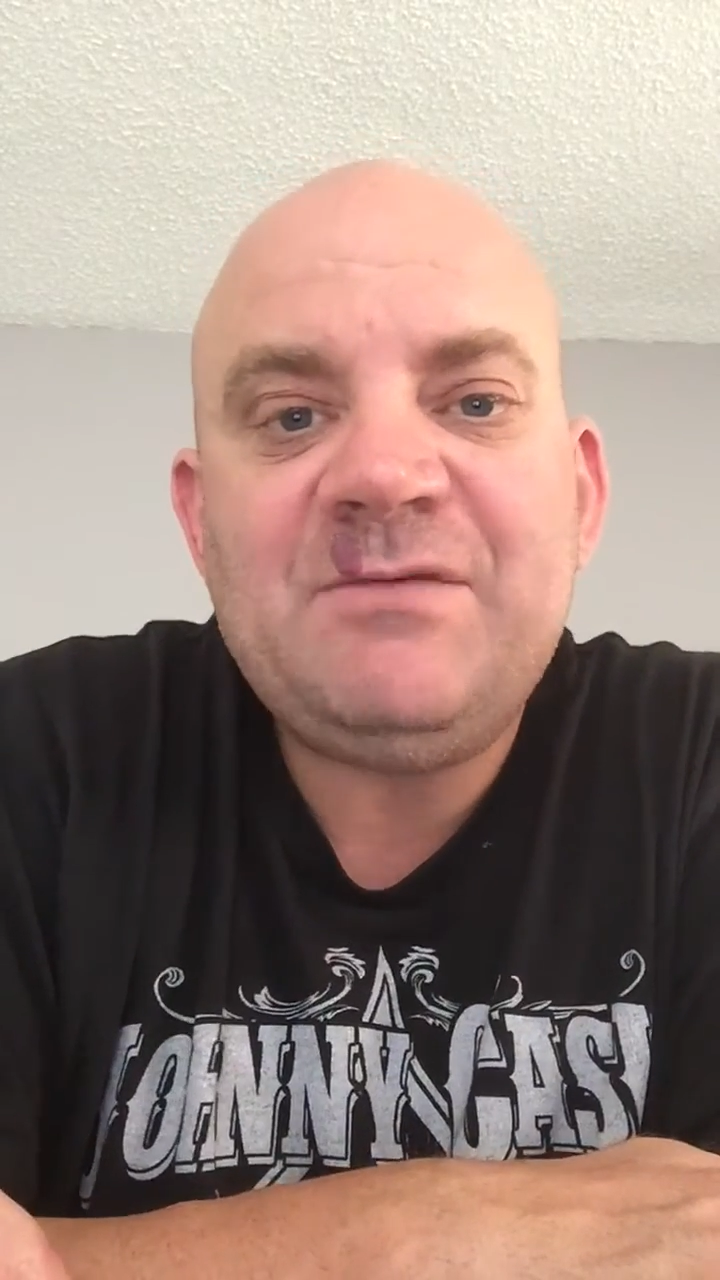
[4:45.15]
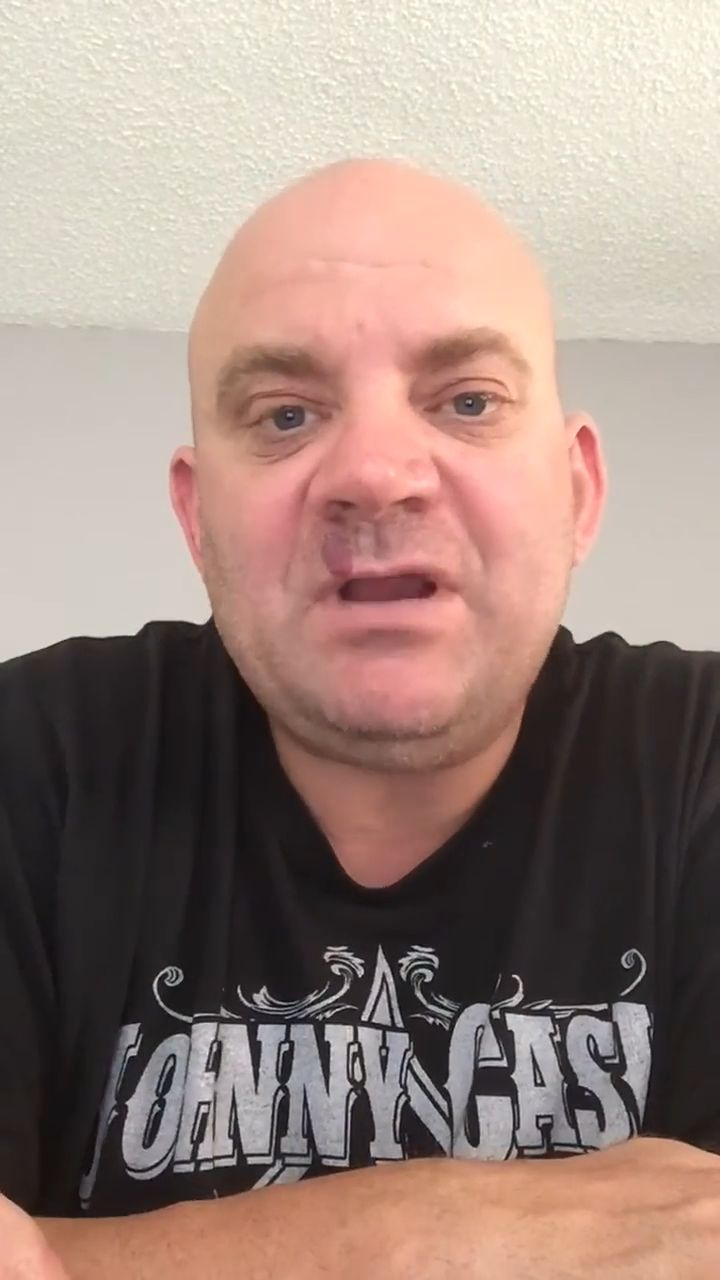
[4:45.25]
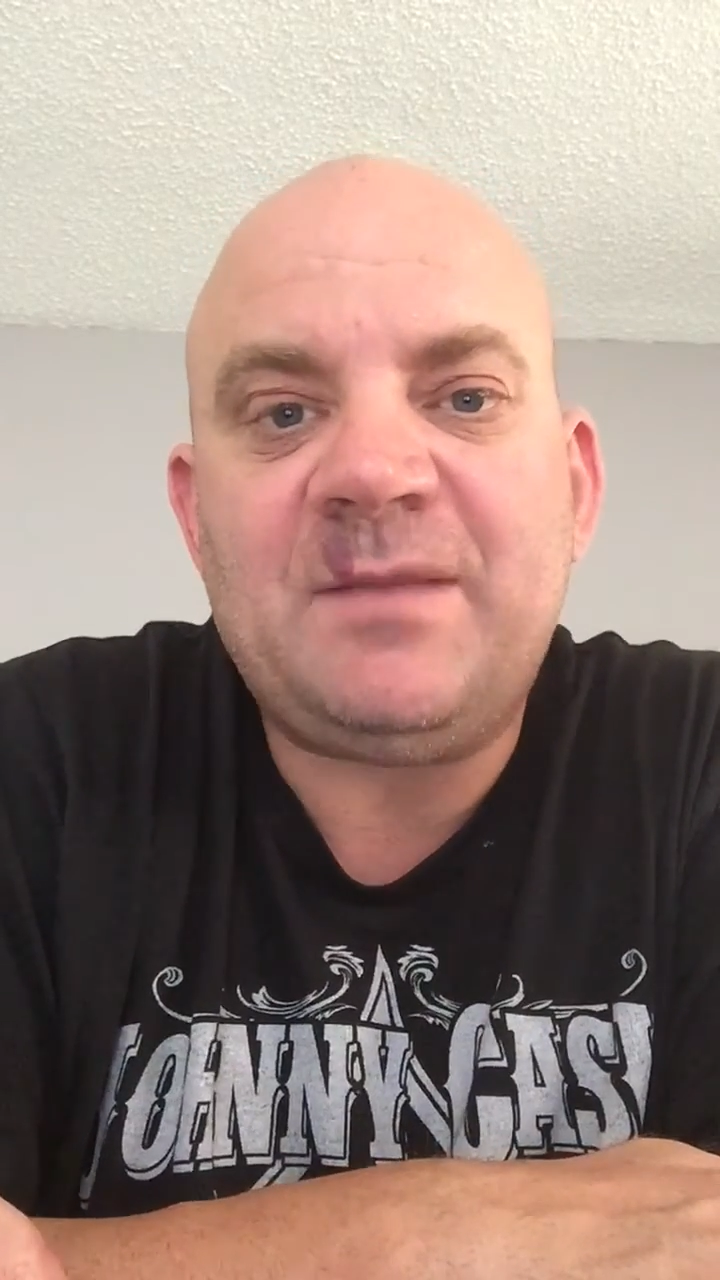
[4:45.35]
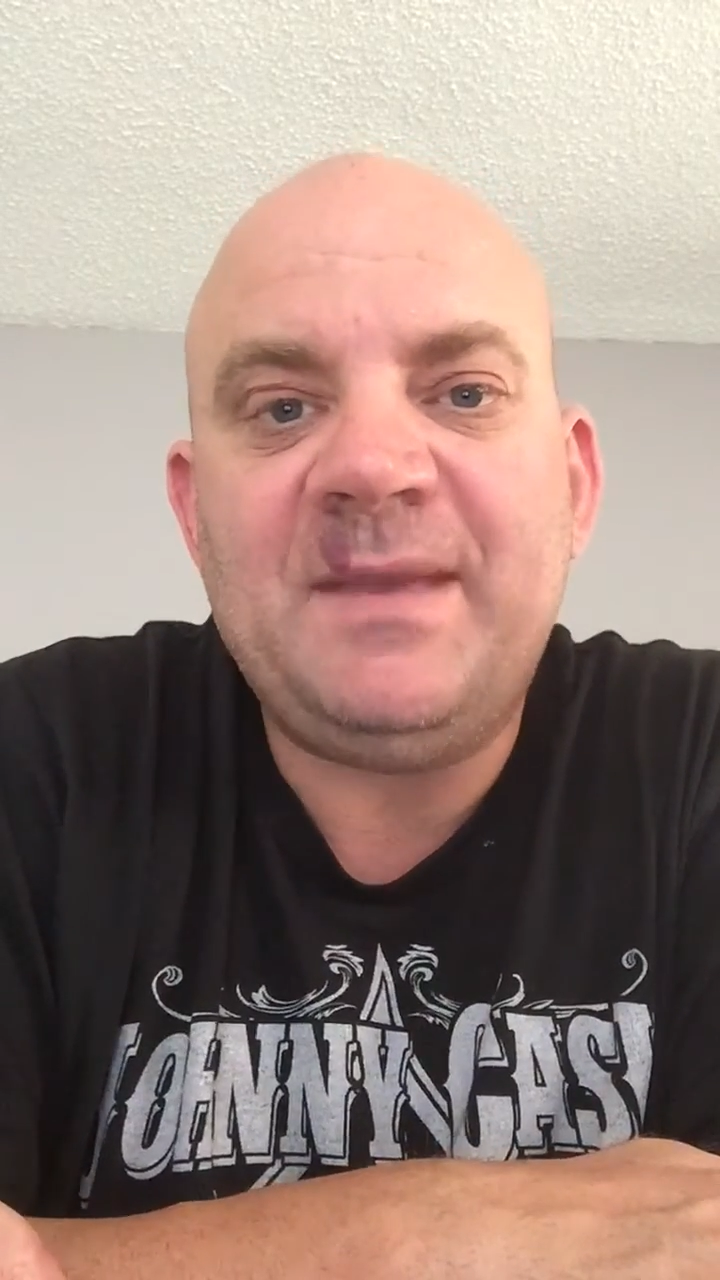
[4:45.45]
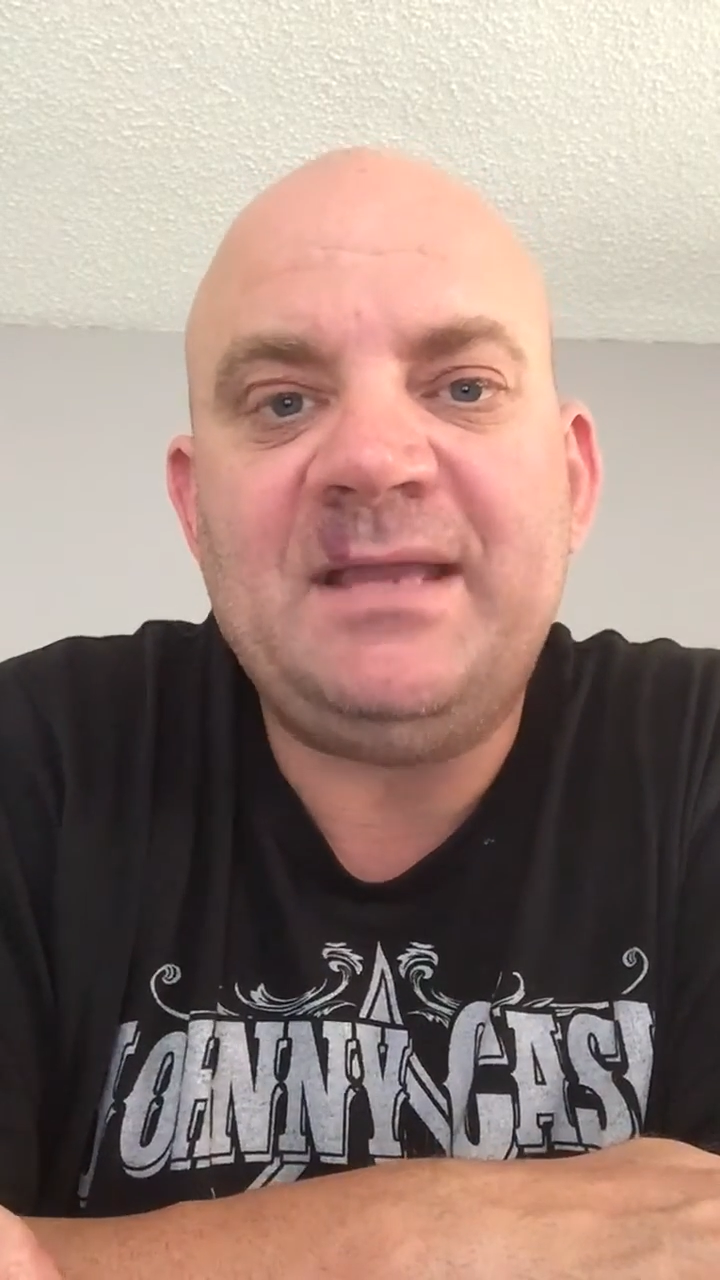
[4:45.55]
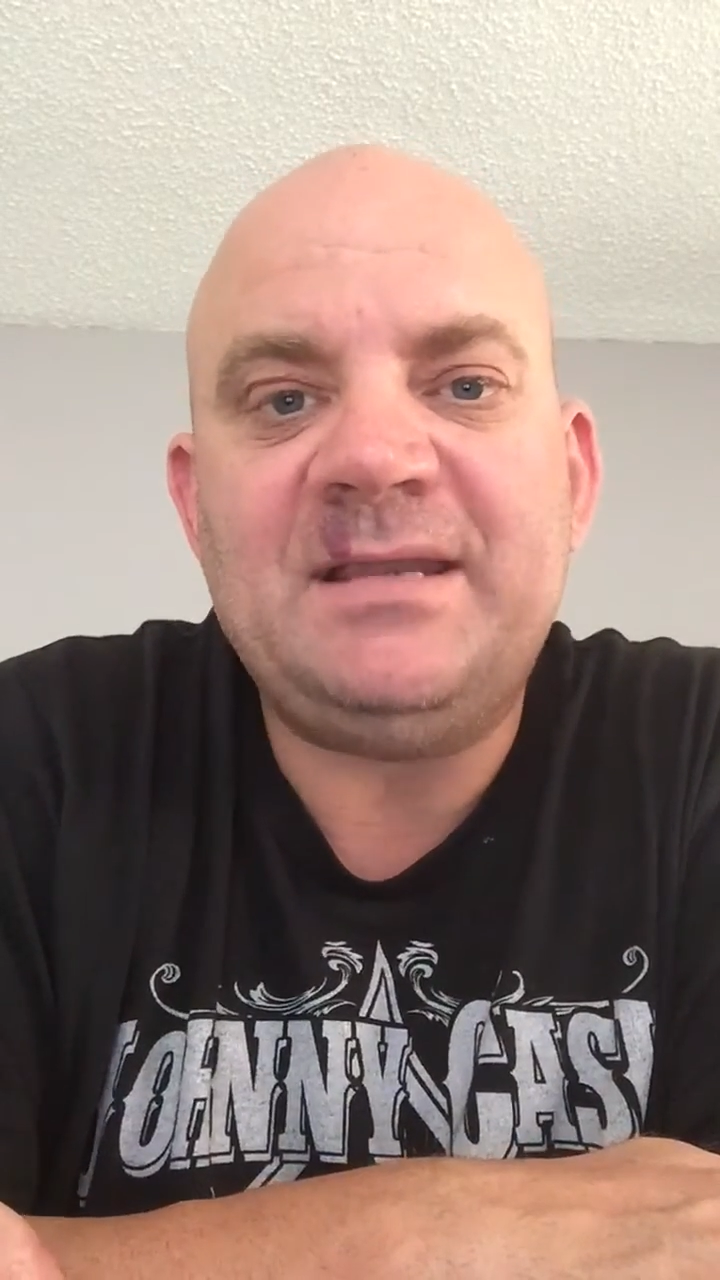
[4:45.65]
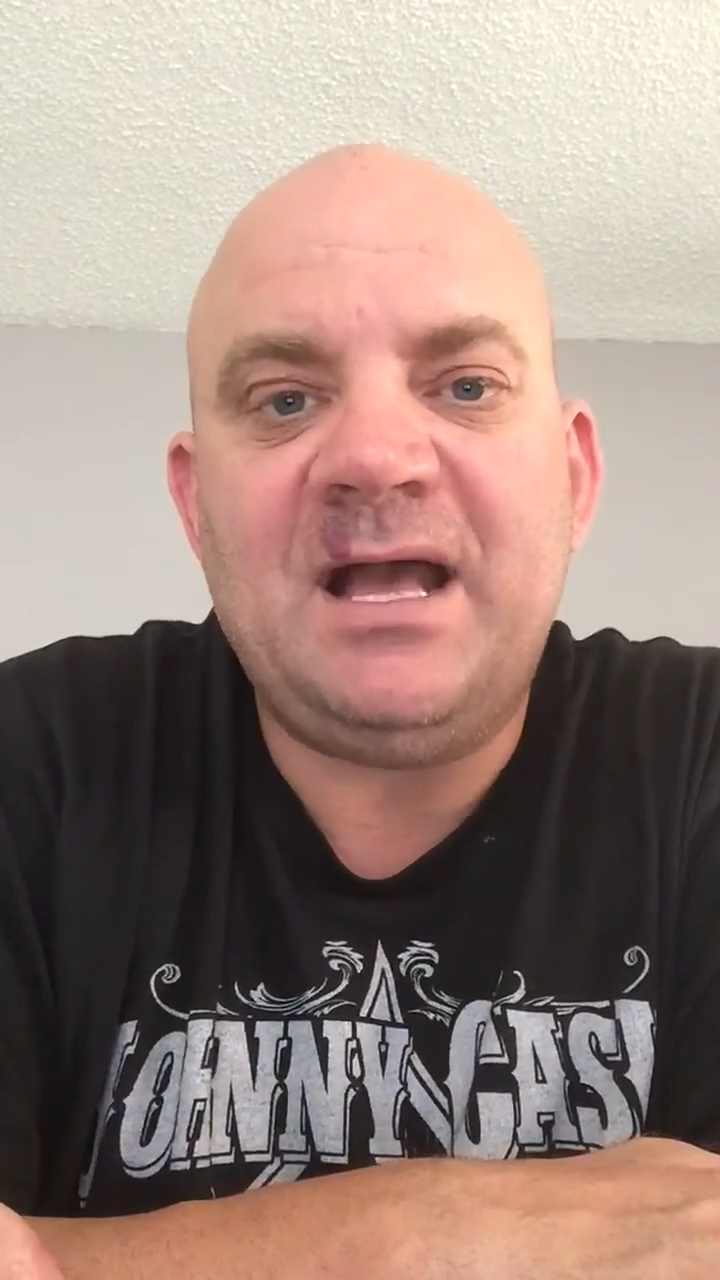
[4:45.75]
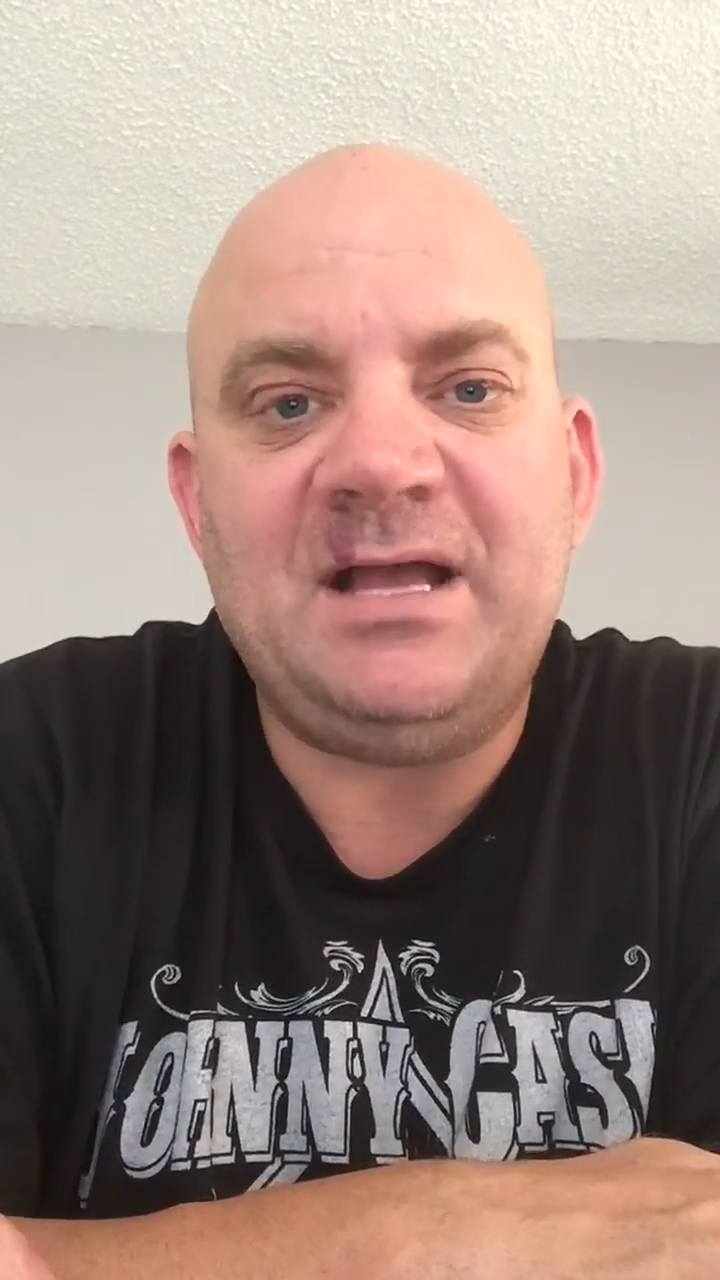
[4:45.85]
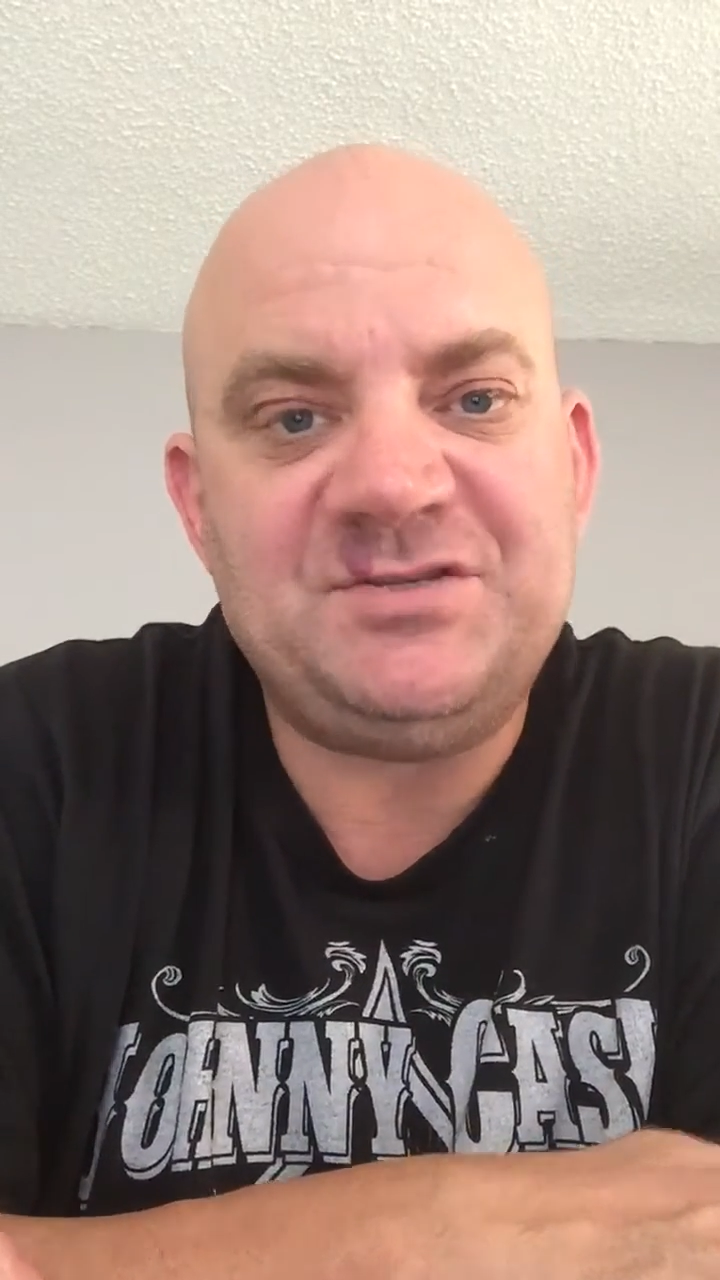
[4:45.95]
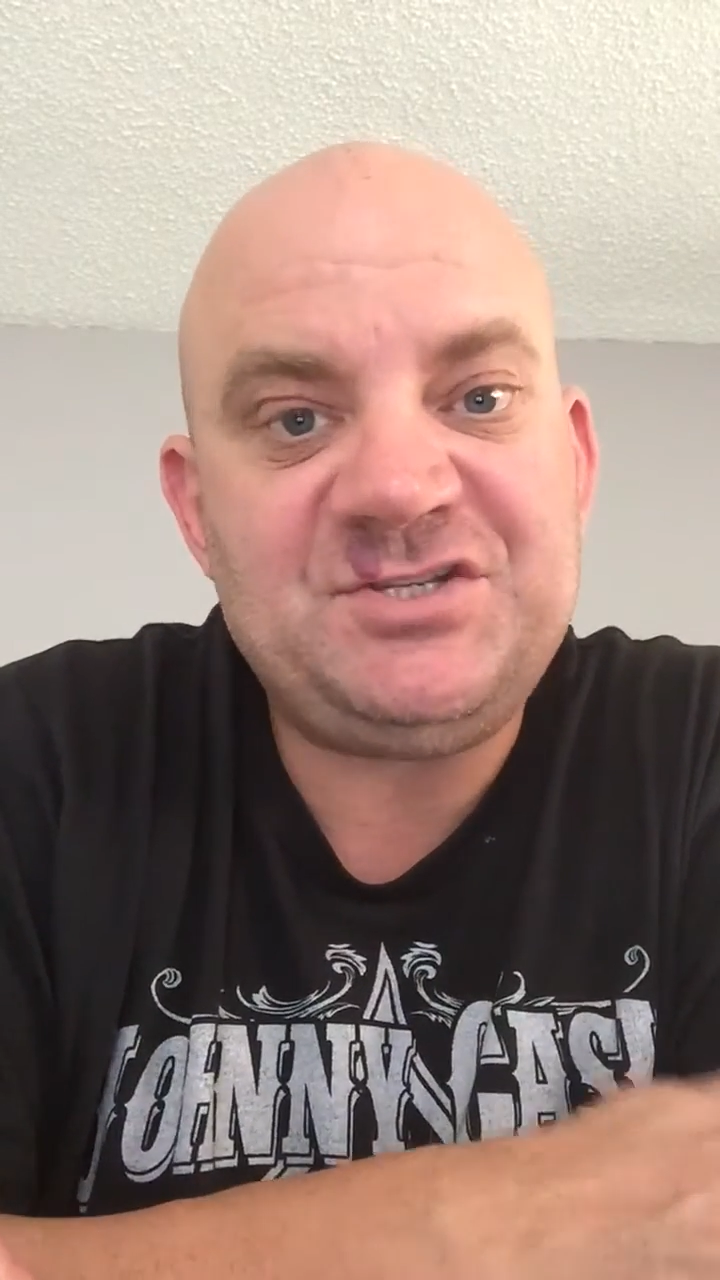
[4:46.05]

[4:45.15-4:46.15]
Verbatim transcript: recommend uh,